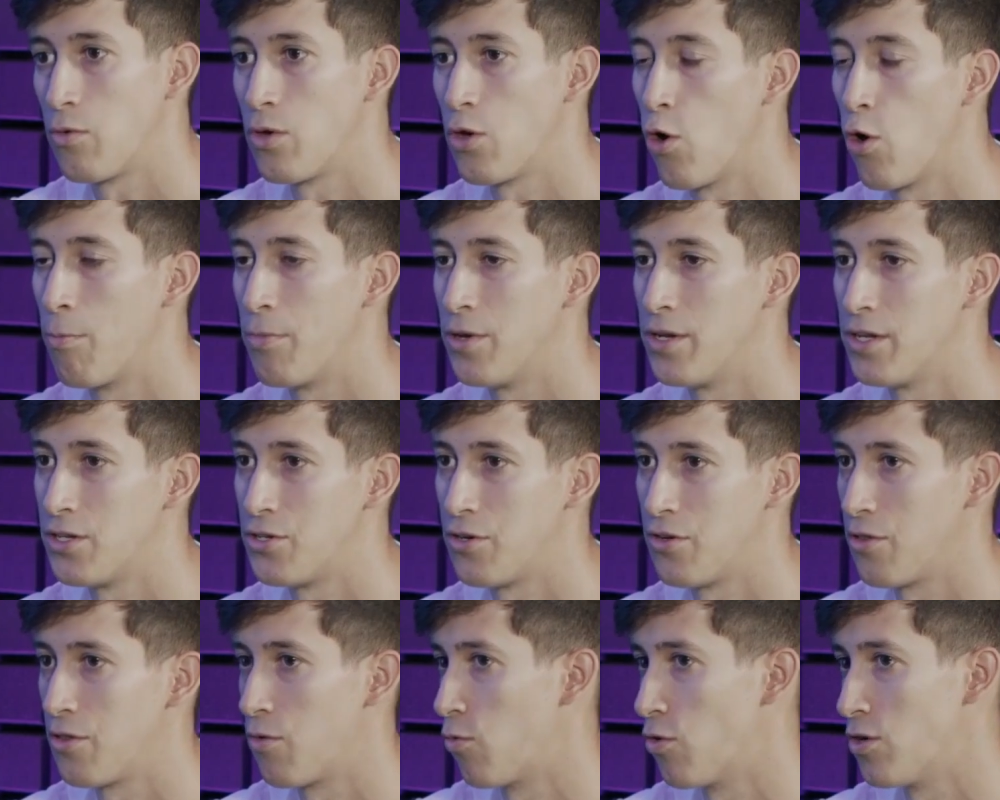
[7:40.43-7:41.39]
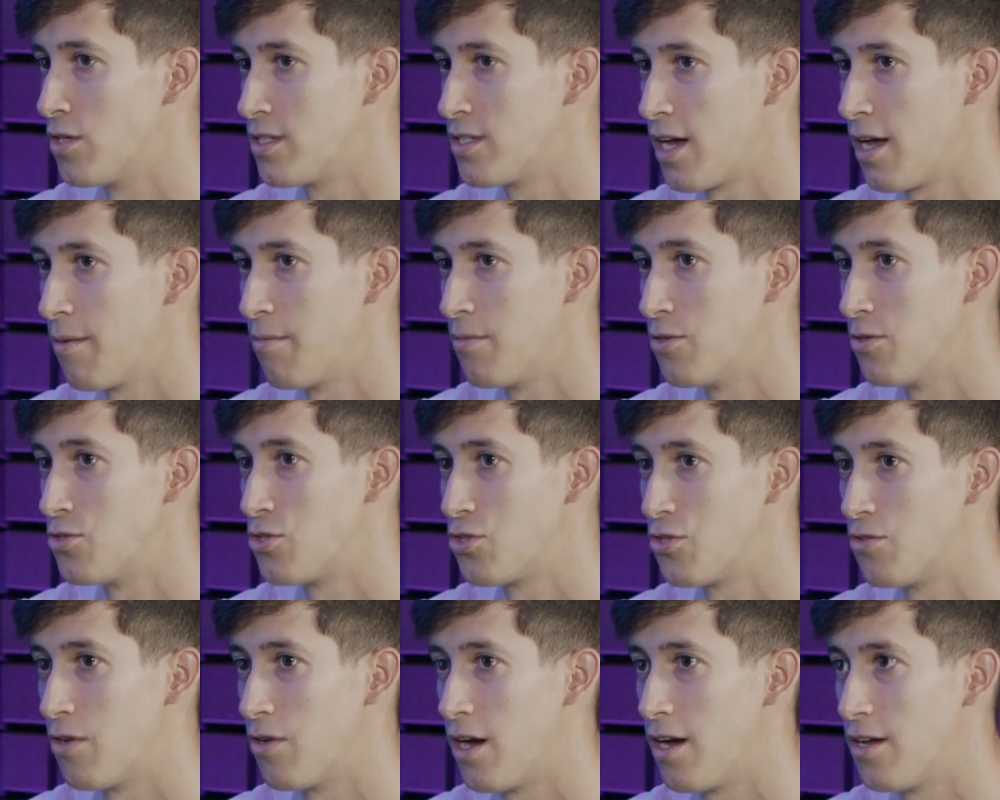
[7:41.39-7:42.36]
And we opened it during the worst time. It was
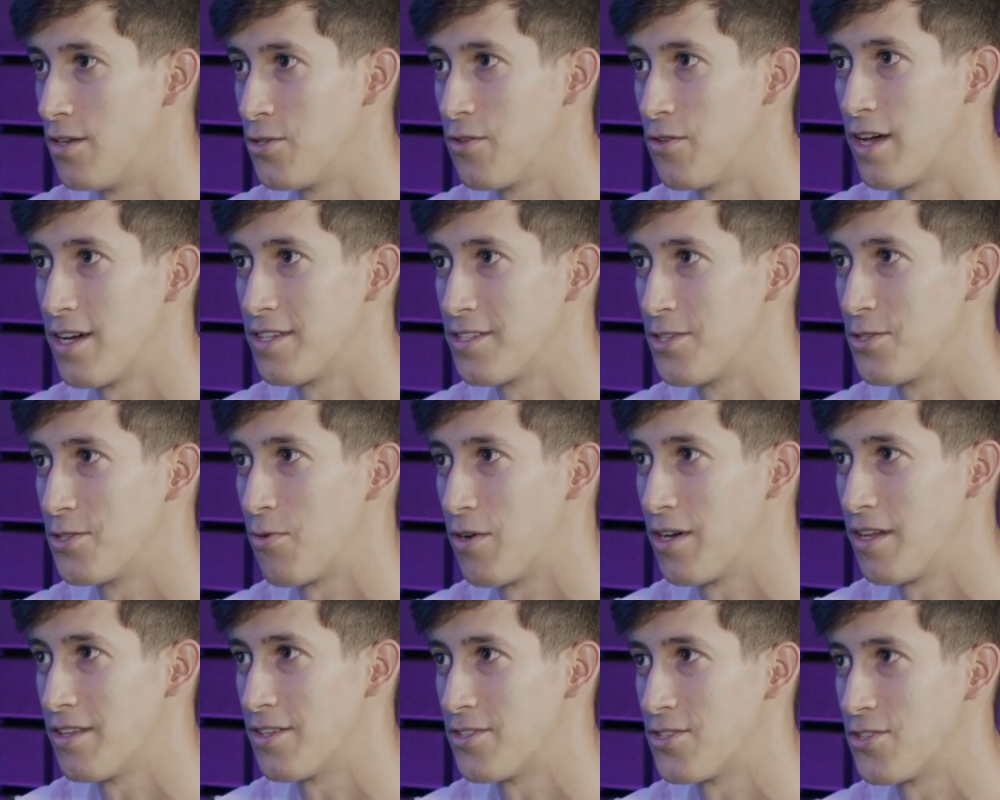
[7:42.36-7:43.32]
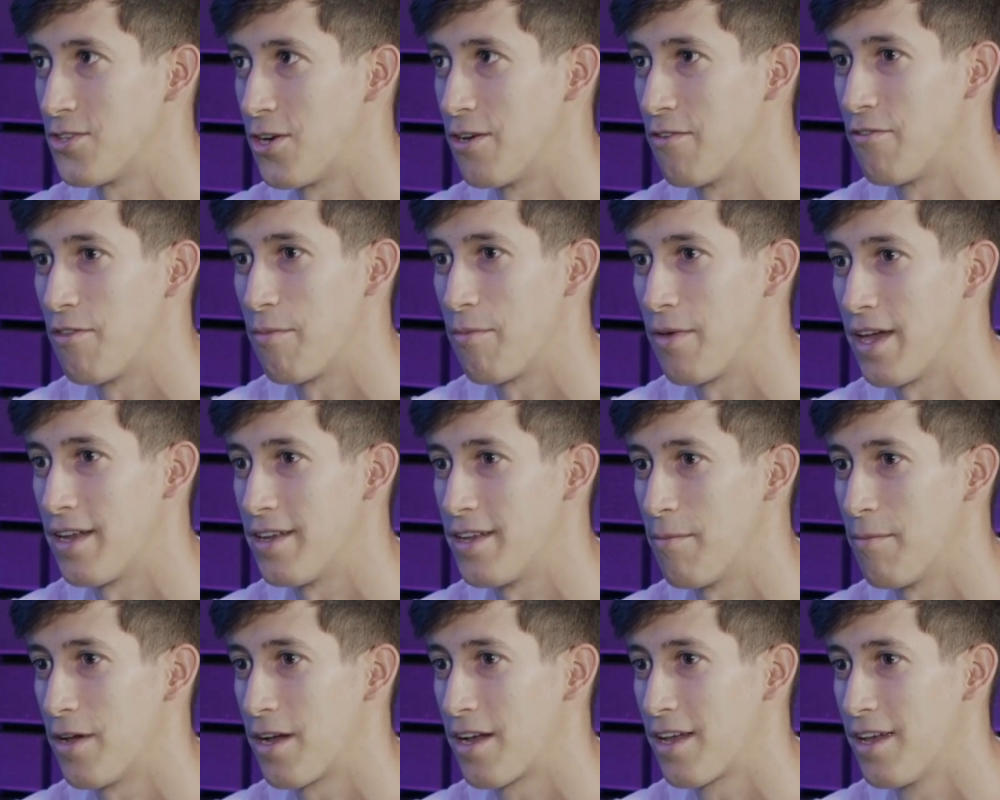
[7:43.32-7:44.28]
uh, 2020, the start of the
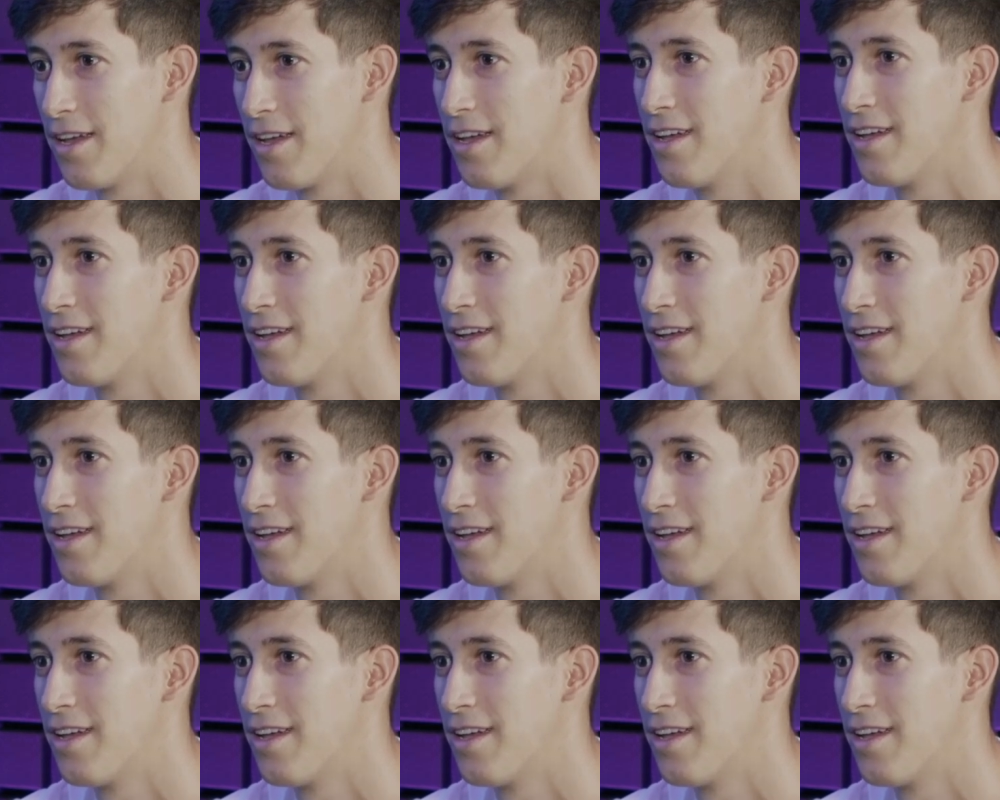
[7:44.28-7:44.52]
pandemic.